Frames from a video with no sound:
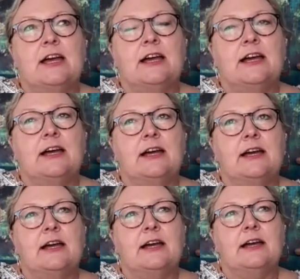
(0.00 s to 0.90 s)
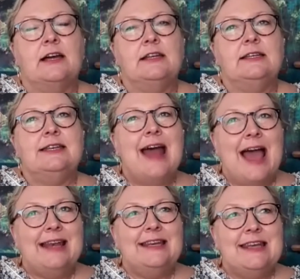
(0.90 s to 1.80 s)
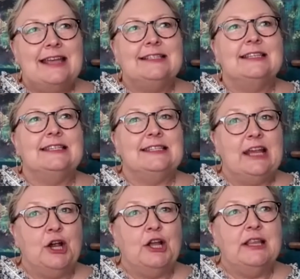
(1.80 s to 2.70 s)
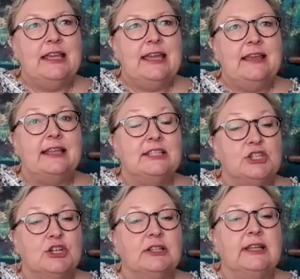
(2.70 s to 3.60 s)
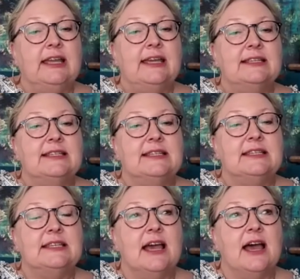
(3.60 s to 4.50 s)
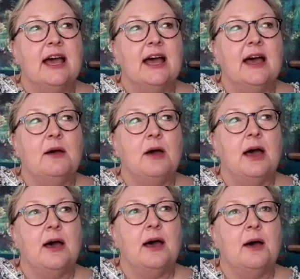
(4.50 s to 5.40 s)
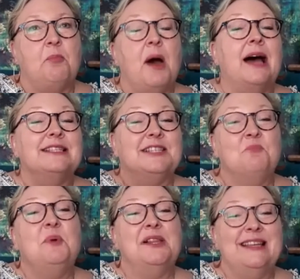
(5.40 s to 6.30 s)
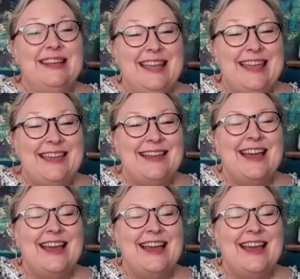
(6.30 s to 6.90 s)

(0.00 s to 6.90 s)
Uh, not necessarily. It certainly is a, a possibility.